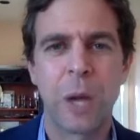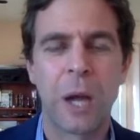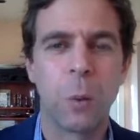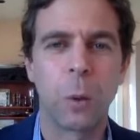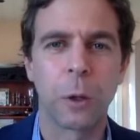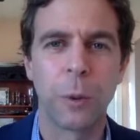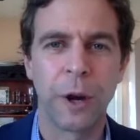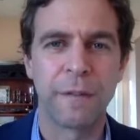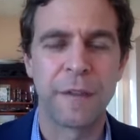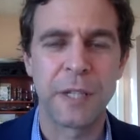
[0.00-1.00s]
uh, work with
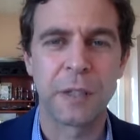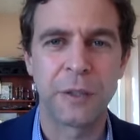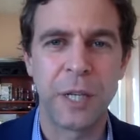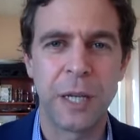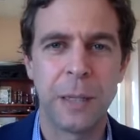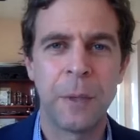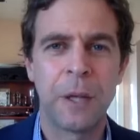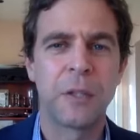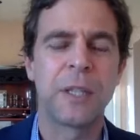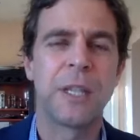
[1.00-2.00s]
our fiscal team
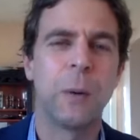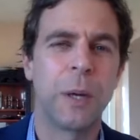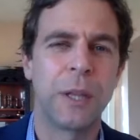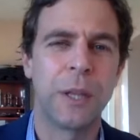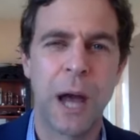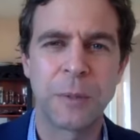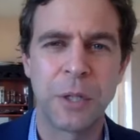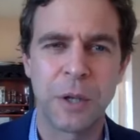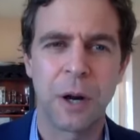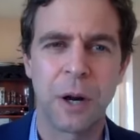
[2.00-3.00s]
to see what the
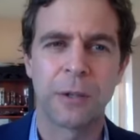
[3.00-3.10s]
options are.